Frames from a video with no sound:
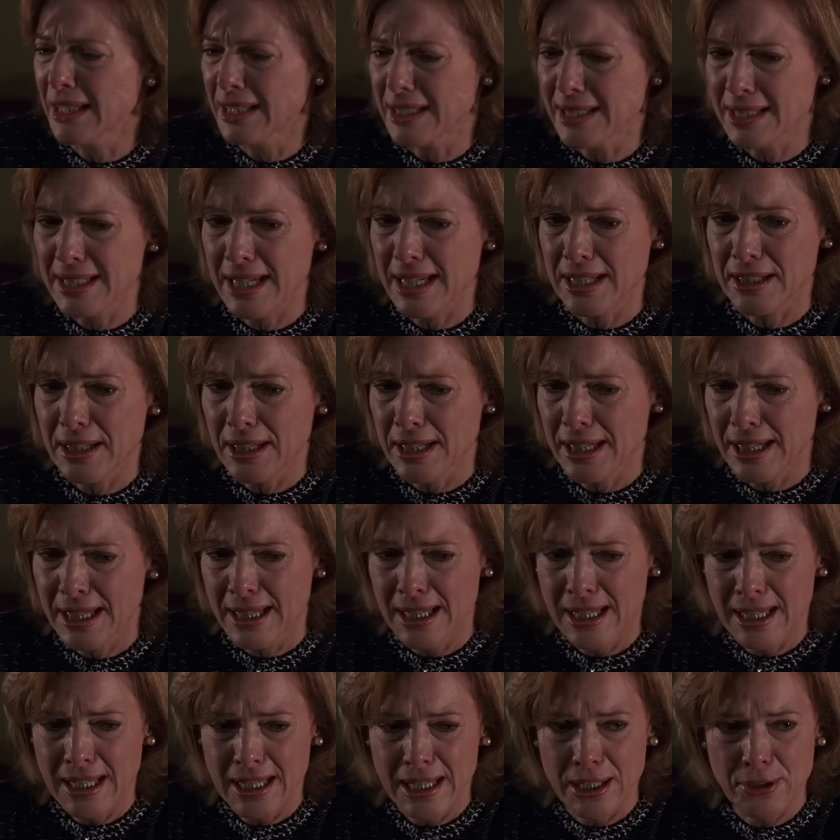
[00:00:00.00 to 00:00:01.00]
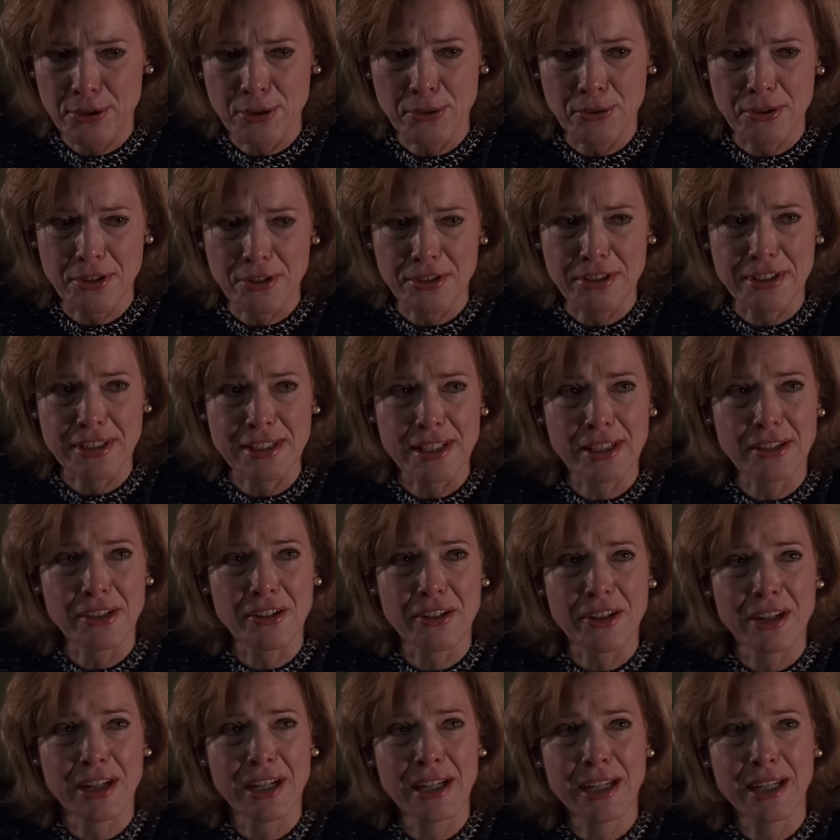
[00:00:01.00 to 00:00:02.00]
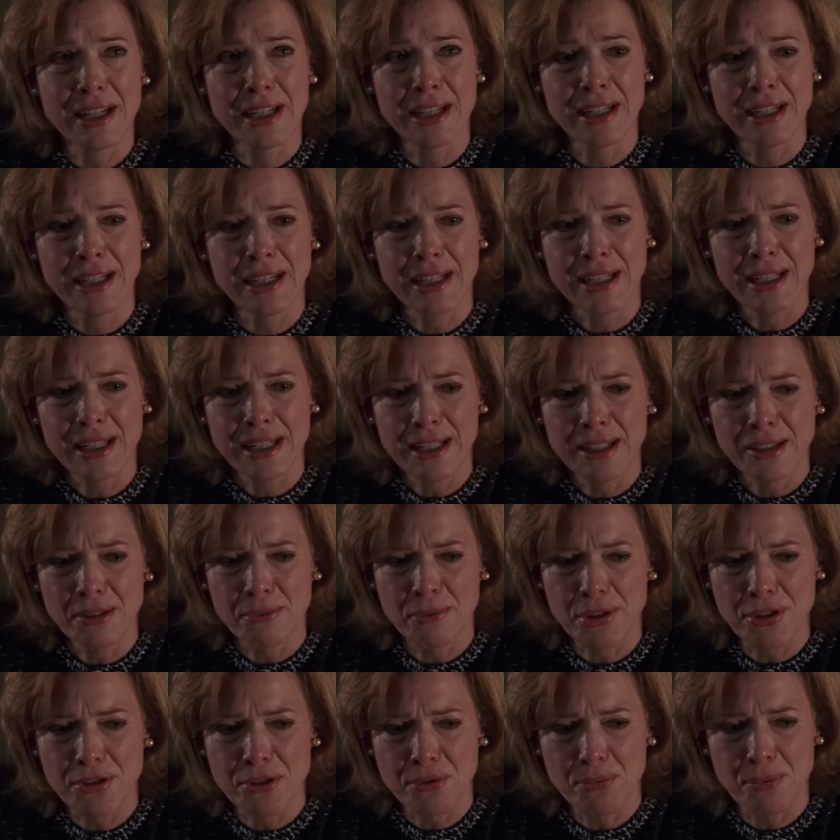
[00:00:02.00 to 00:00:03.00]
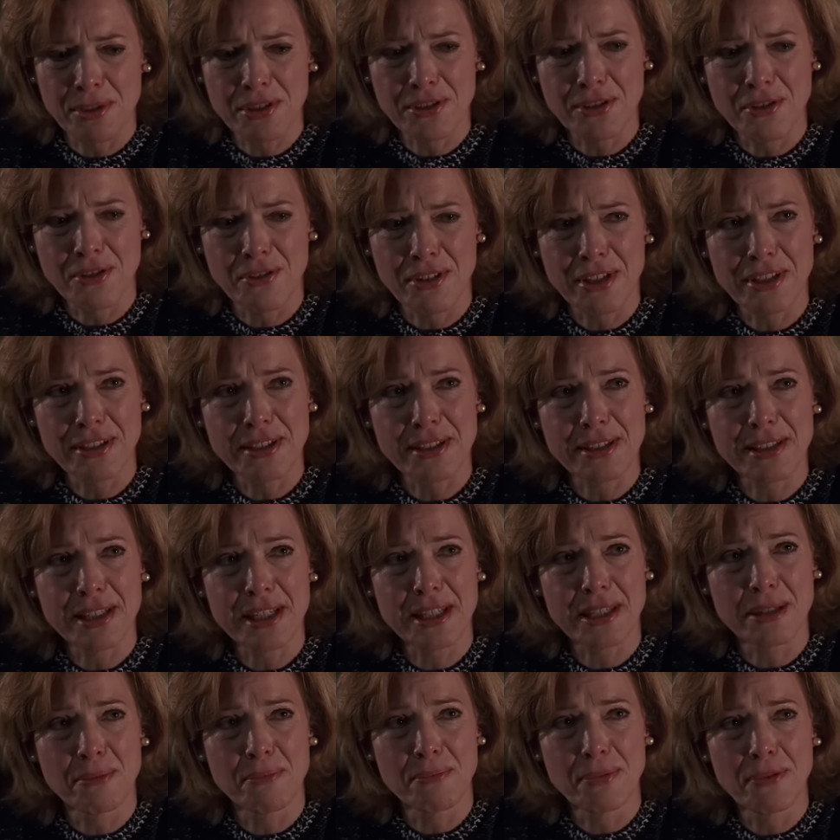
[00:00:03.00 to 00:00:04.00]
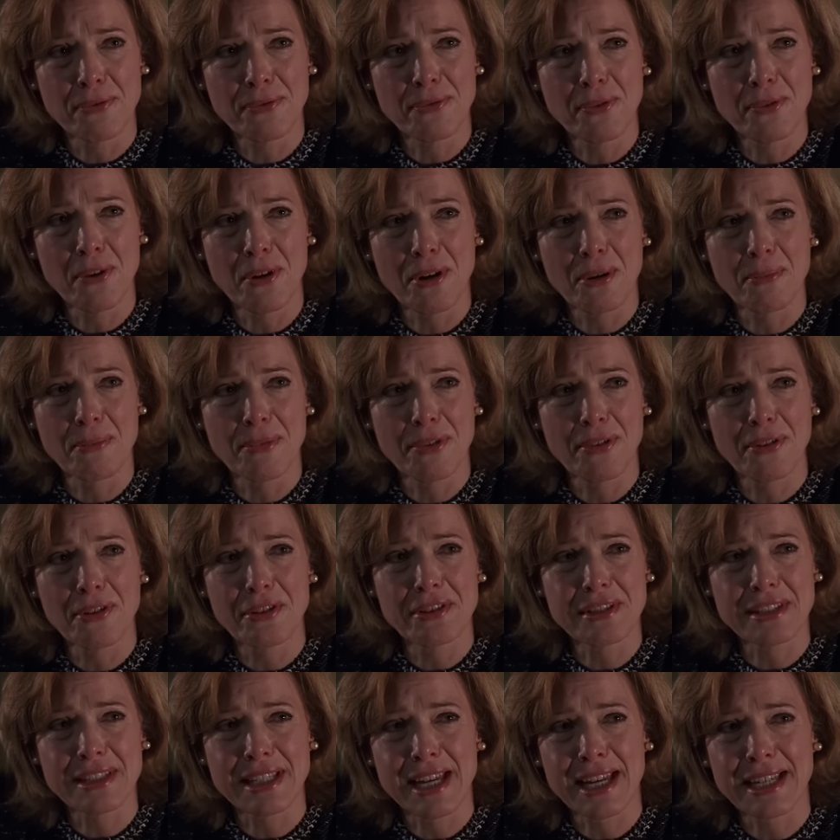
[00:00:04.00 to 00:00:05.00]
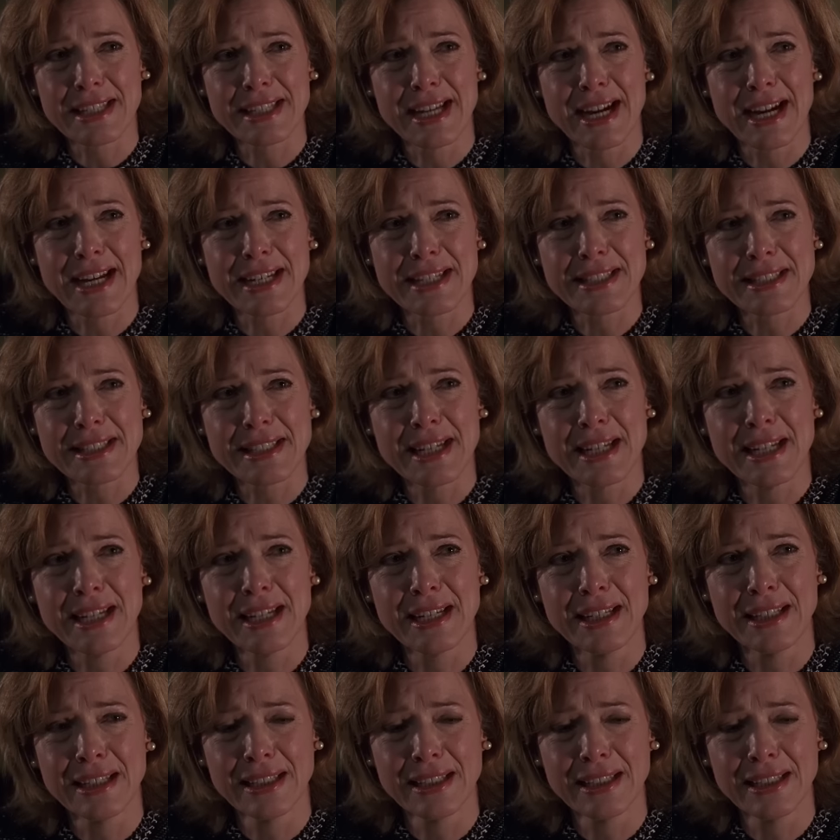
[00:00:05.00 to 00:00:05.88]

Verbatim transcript: He said he knew their singer. Richard was going to see them perform Thursday night.